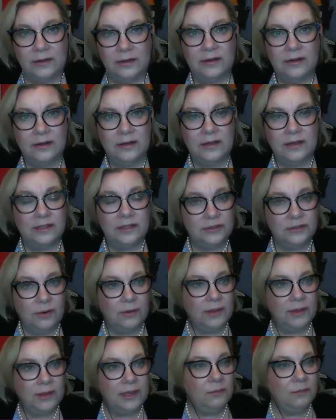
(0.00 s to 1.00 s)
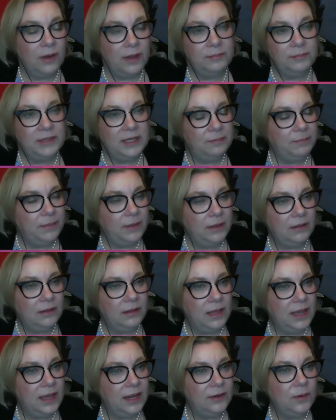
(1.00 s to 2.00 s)
you're controlling what
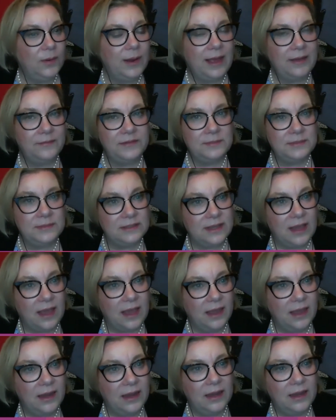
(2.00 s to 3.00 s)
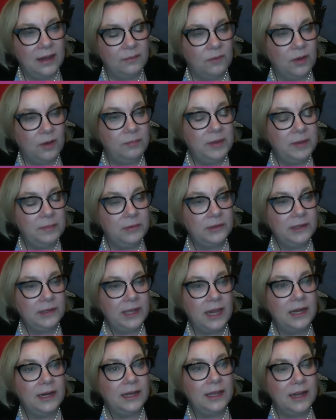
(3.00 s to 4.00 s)
people, and you have some say in what people
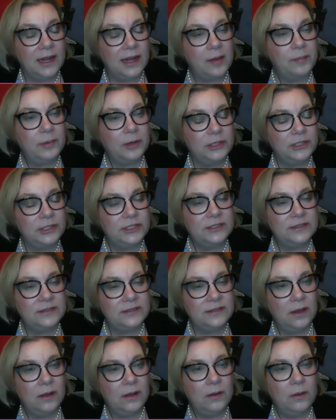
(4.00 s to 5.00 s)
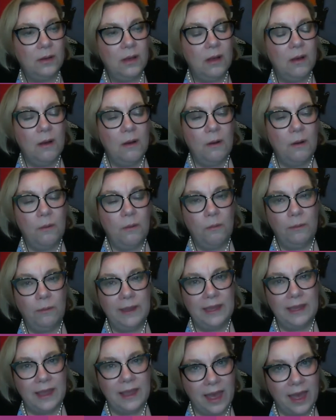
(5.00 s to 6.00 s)
can and cannot purchase. So
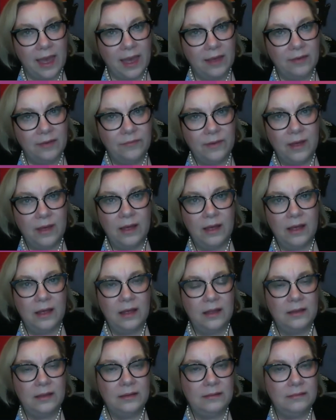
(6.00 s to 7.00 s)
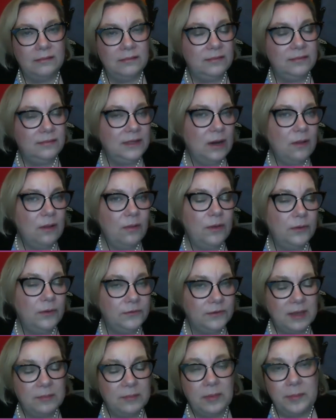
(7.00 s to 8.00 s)
we have,
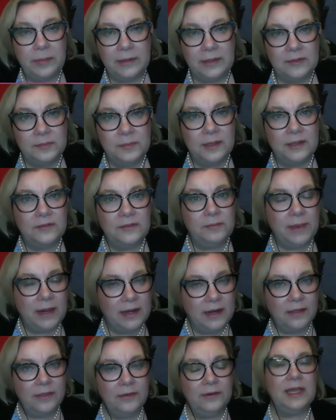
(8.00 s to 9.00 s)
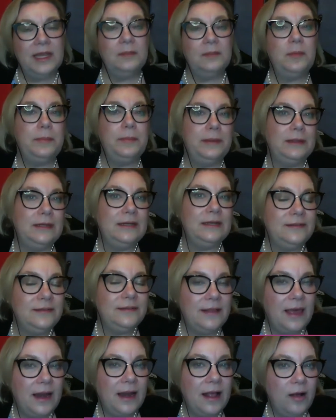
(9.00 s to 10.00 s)
those capabilities plus many other capabilities
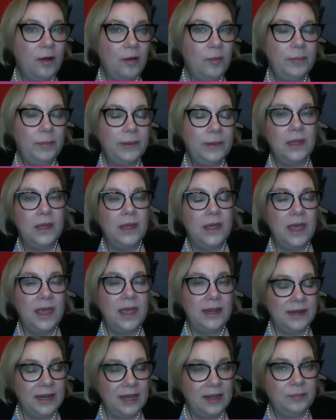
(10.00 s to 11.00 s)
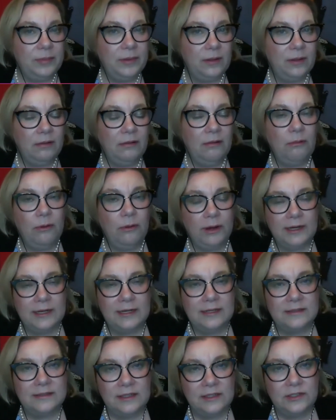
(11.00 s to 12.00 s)
that help enable
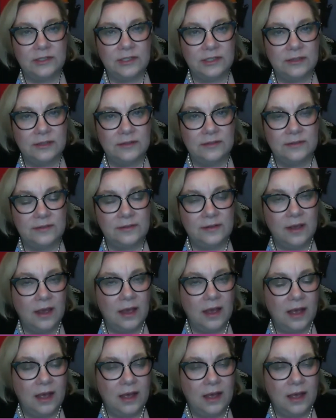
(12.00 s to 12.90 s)
organizations